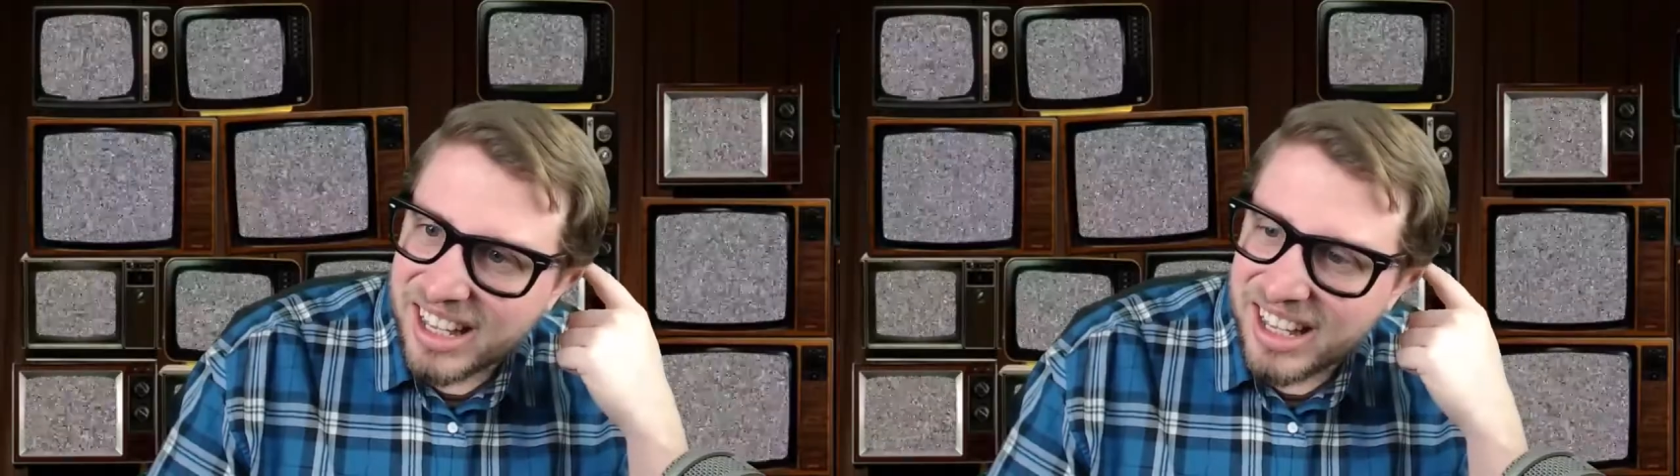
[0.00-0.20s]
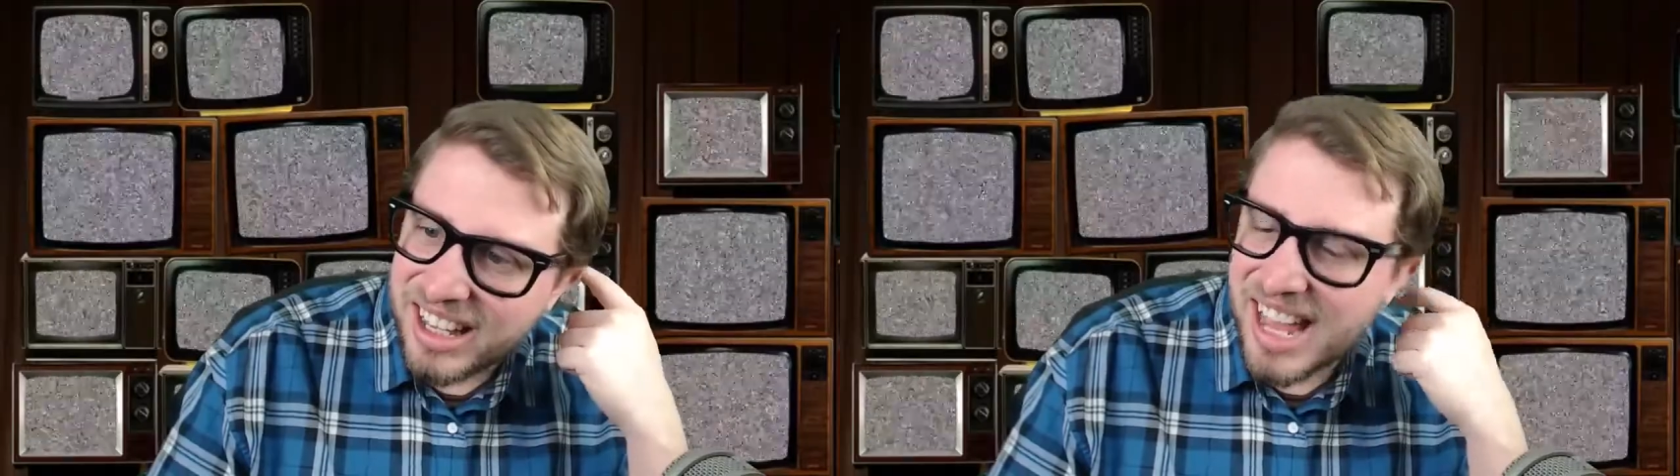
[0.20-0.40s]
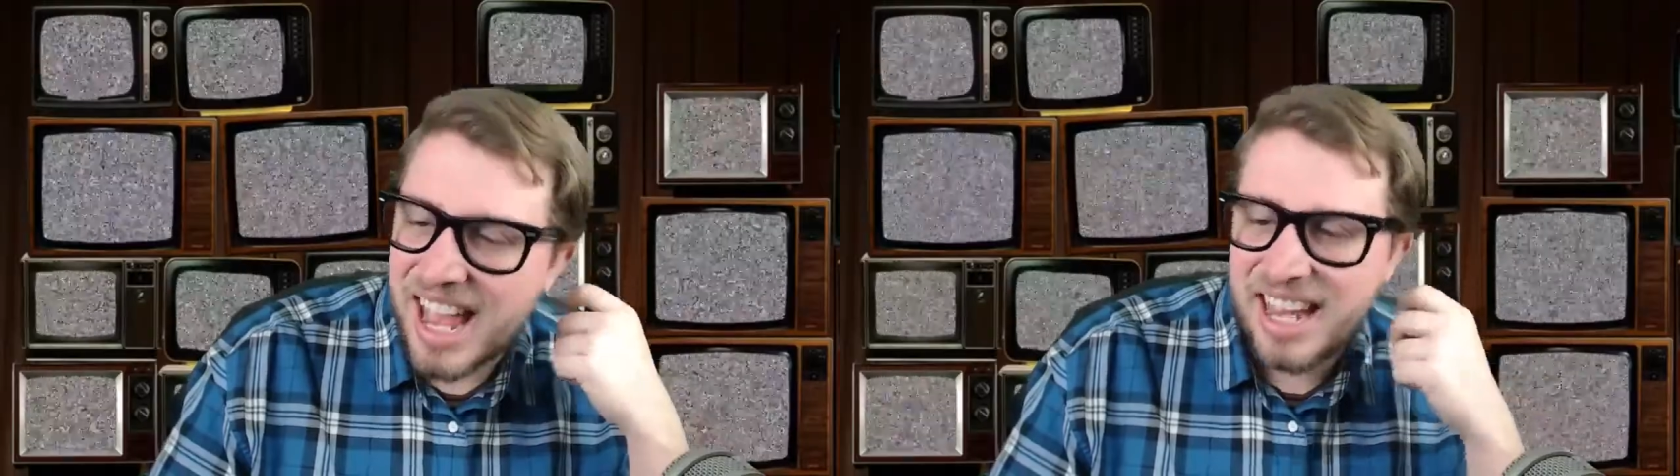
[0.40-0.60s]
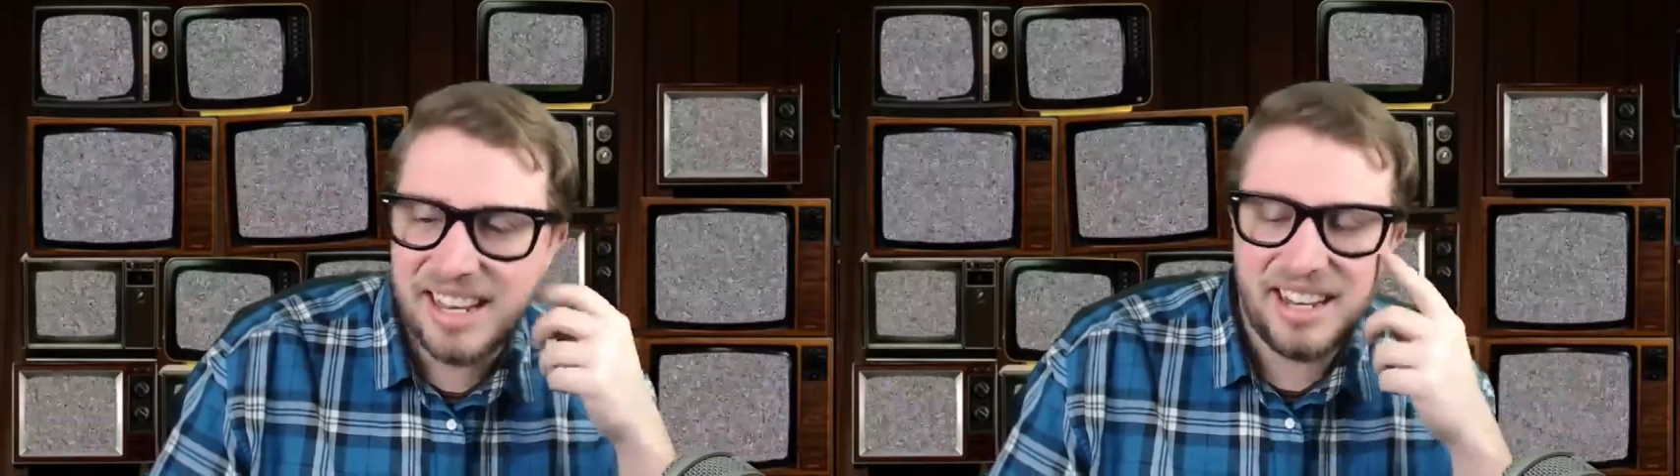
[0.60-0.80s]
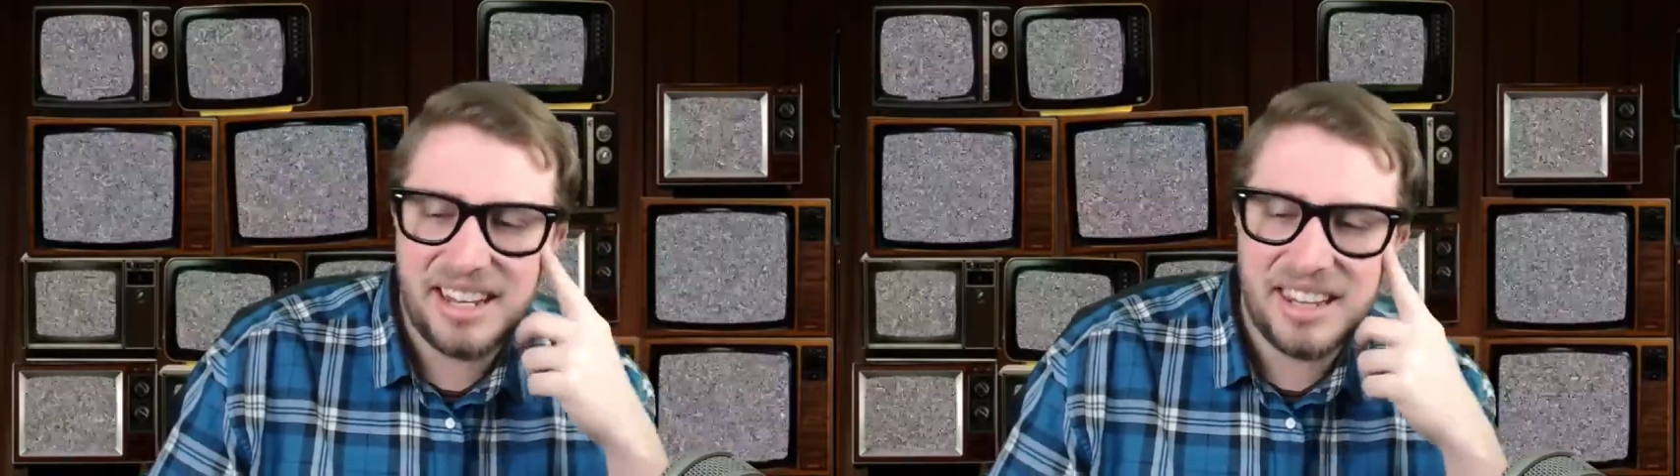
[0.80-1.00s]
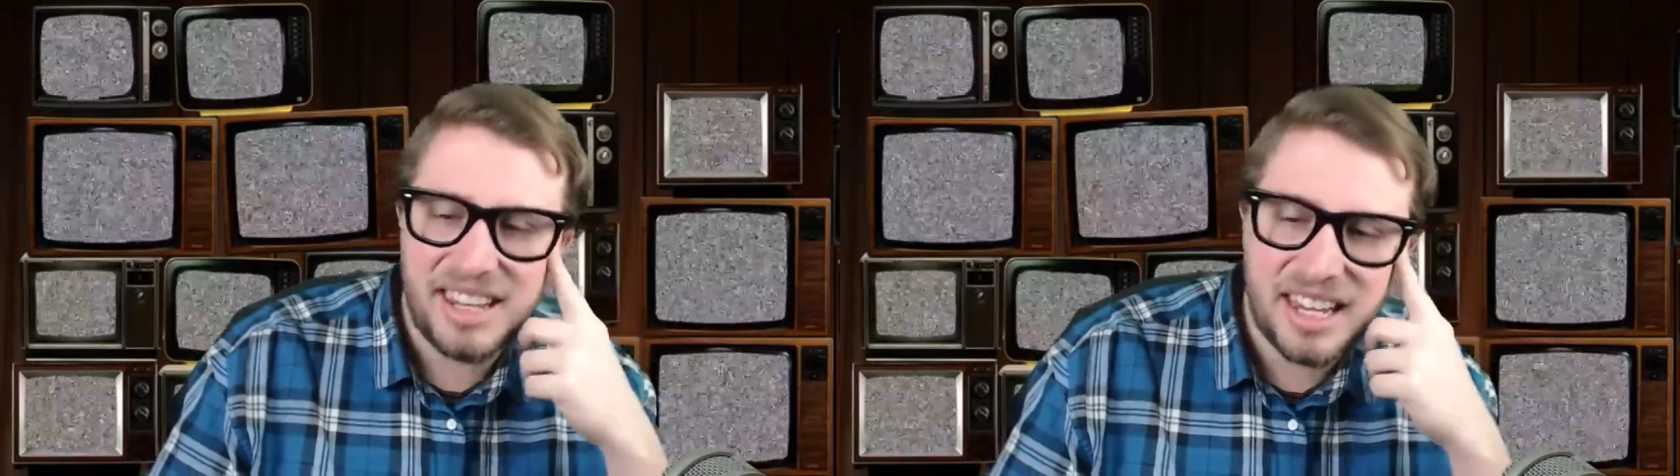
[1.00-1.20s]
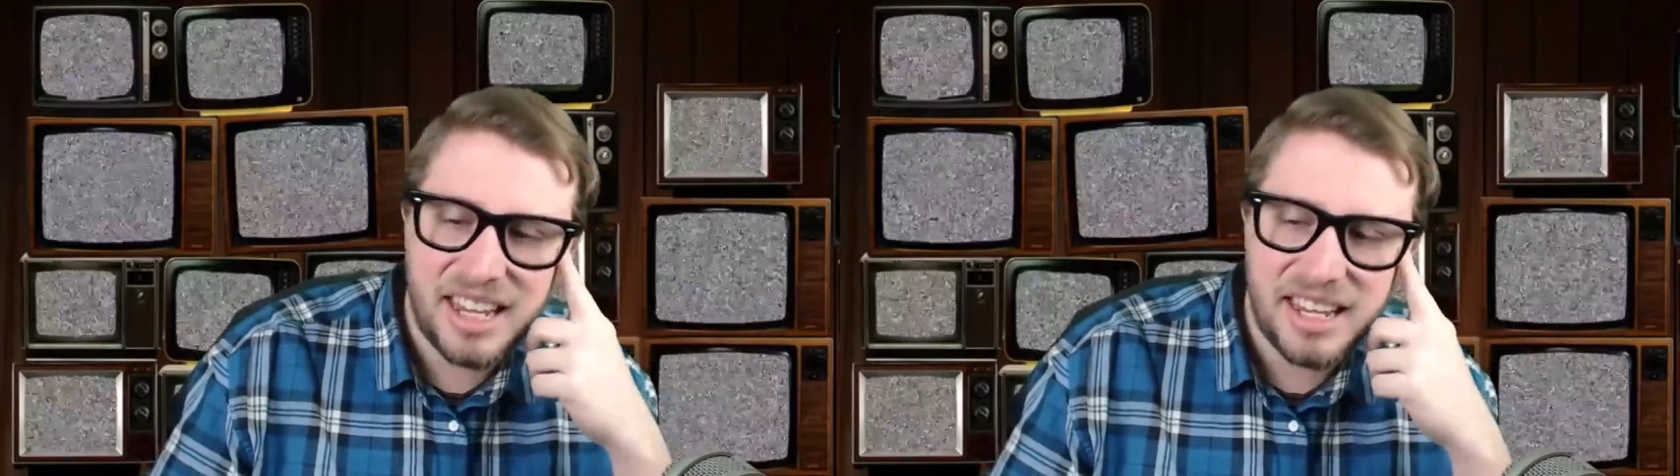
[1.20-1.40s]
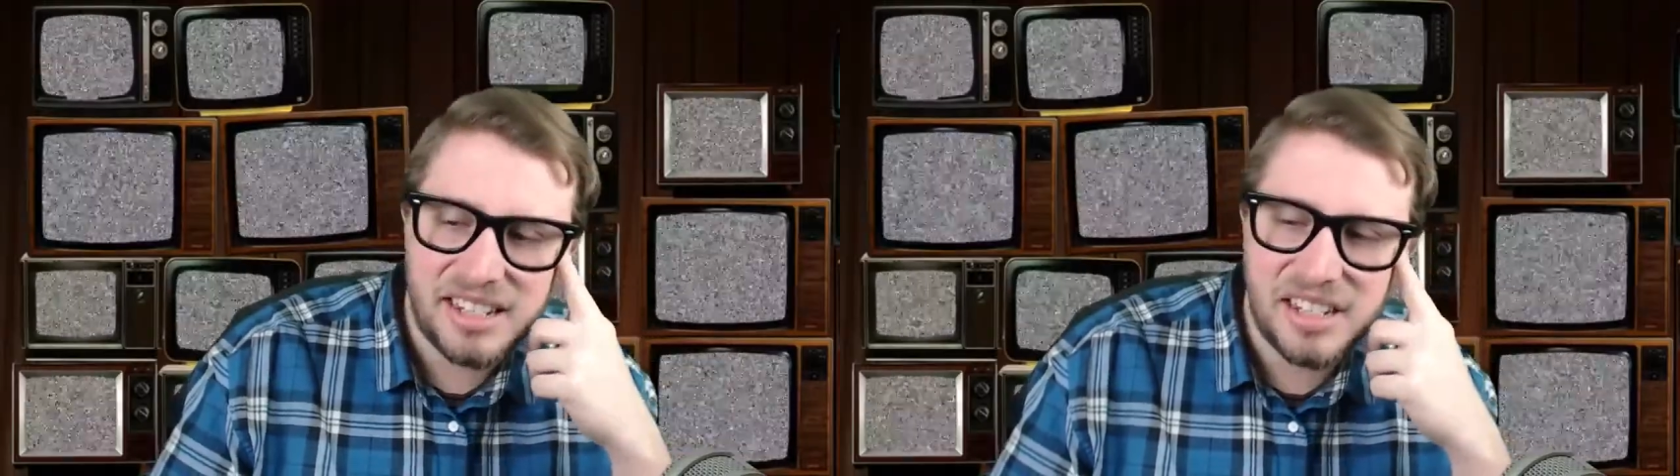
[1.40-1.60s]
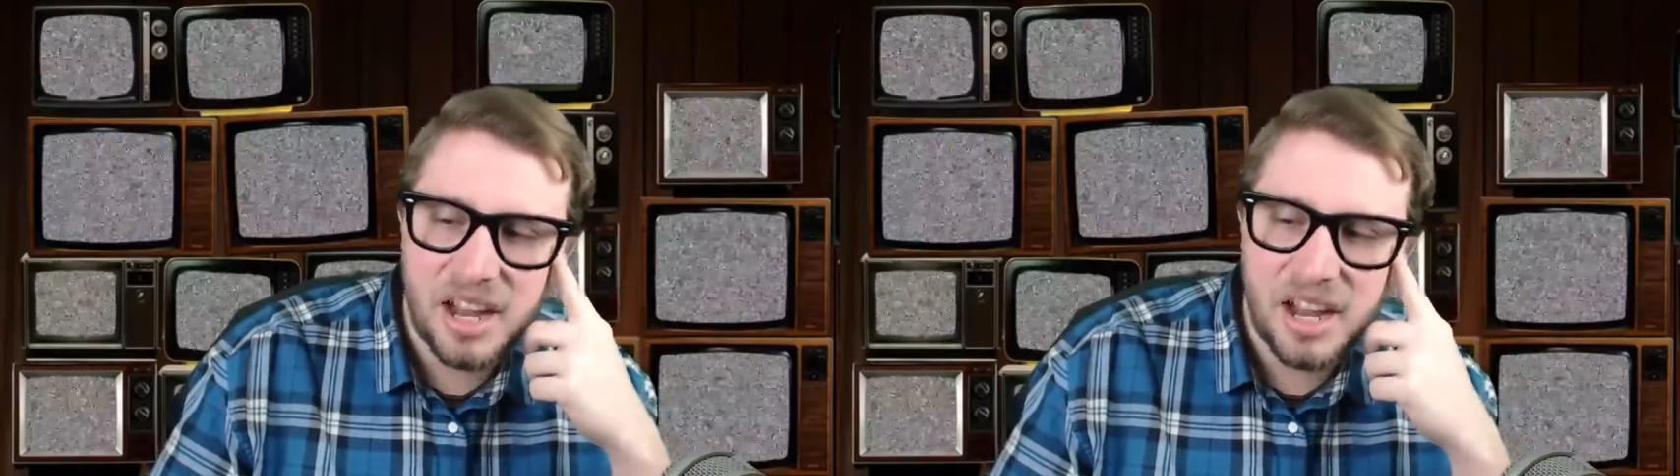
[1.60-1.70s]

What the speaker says: get the kids to